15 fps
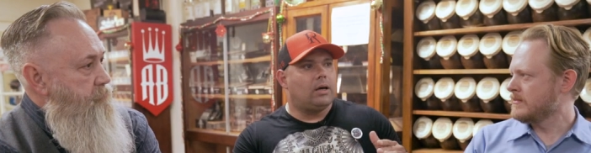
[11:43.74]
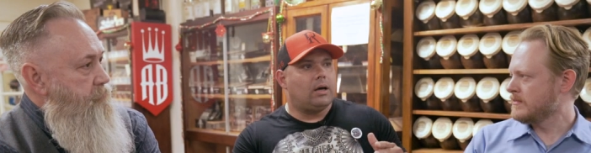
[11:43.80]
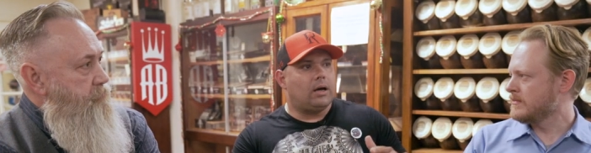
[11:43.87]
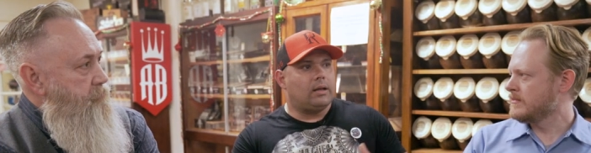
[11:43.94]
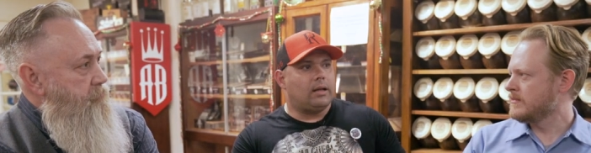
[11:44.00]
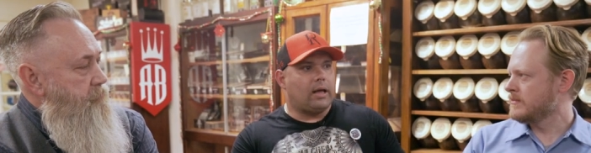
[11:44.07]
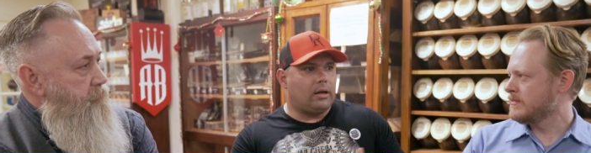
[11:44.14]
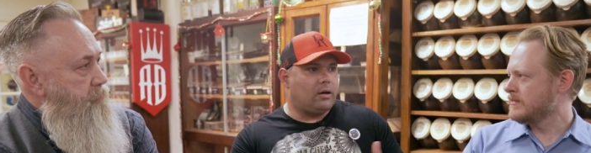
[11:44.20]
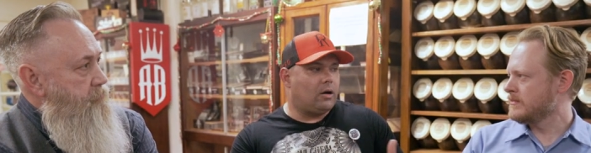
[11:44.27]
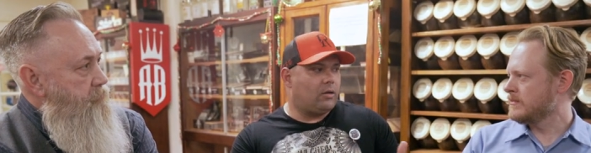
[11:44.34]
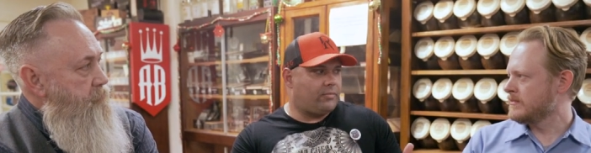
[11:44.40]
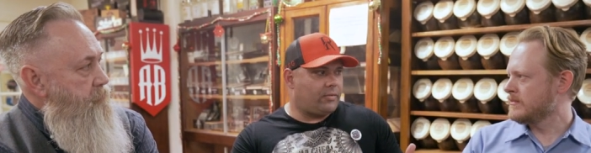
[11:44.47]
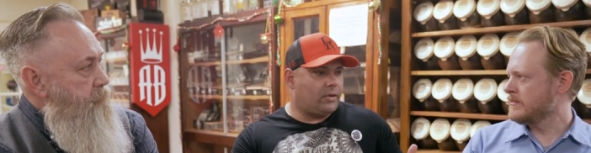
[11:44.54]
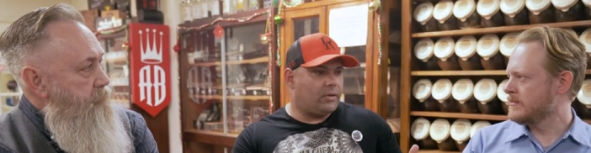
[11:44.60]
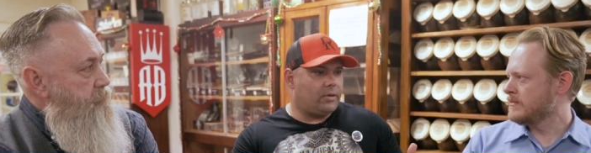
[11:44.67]
Speaker 1: And like
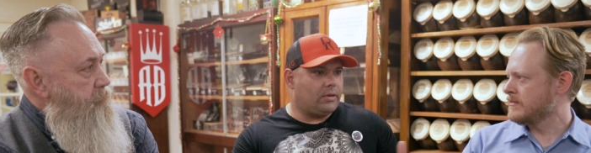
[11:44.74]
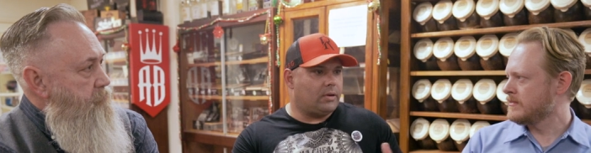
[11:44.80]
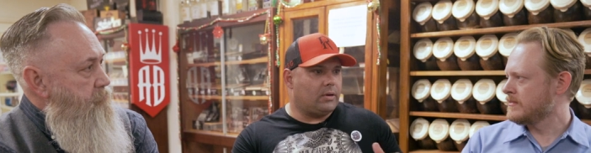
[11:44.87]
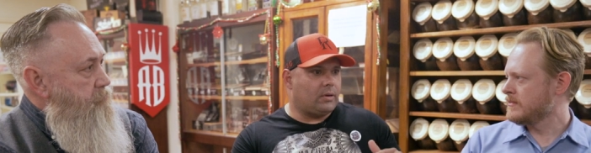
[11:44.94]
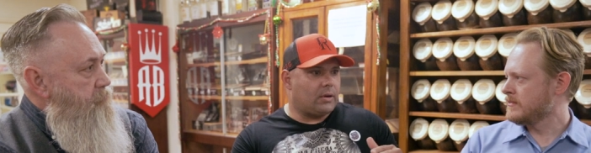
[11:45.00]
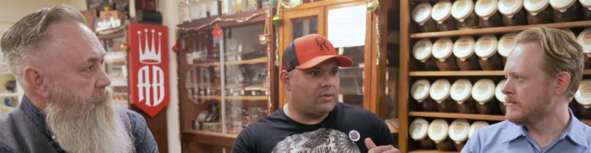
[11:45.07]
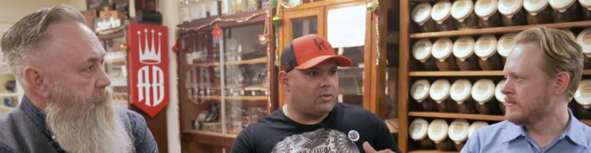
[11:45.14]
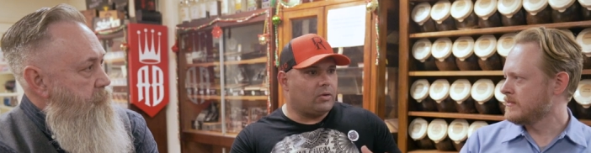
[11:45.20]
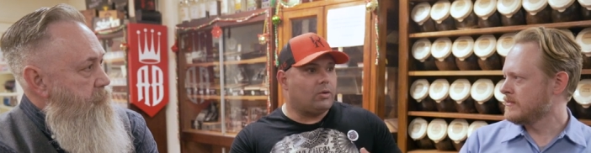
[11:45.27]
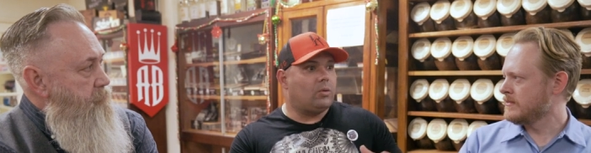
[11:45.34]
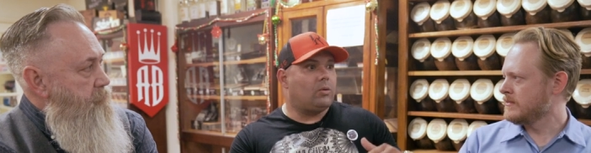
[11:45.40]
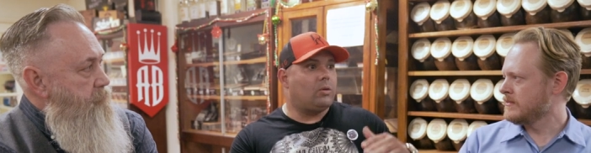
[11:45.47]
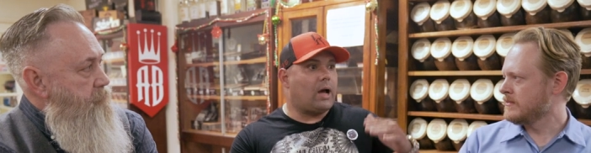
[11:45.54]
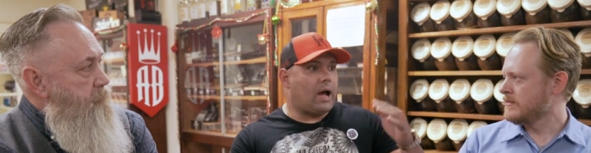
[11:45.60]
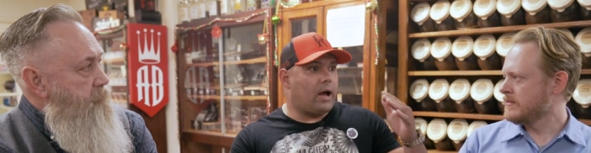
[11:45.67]
coffee, you know, as you go
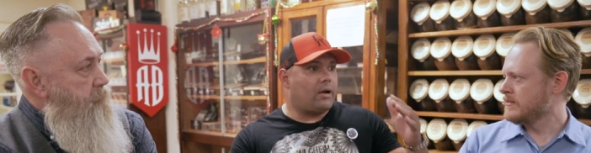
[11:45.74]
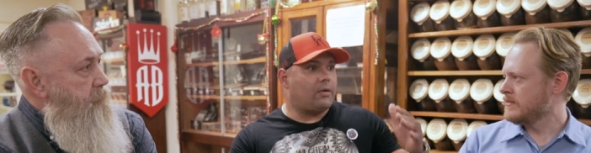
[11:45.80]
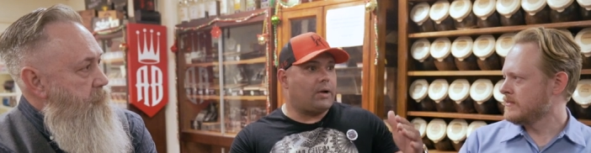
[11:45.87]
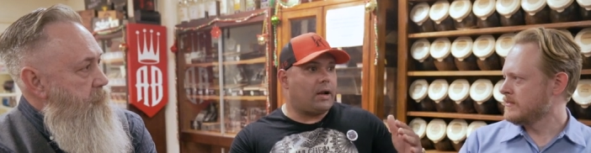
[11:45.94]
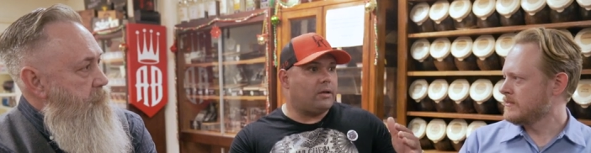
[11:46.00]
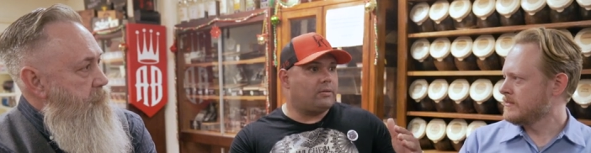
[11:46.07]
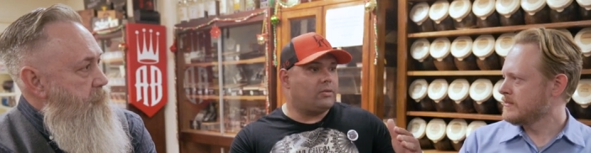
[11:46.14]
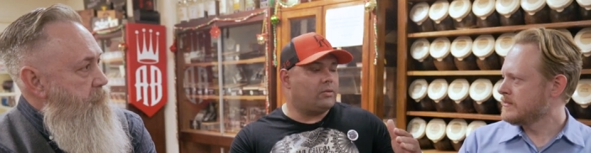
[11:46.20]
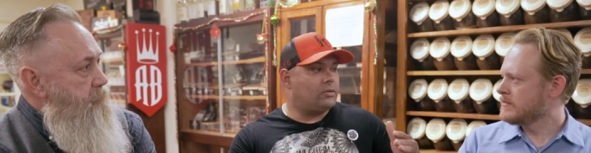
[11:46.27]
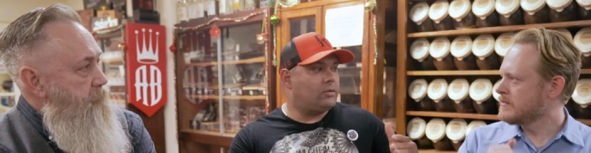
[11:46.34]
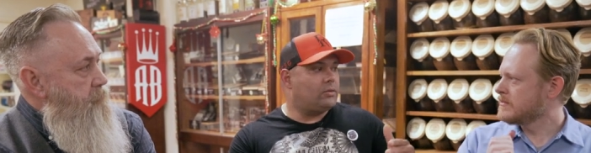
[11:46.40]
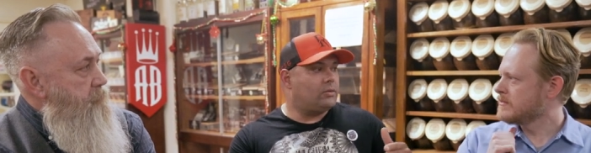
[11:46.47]
high on altitude,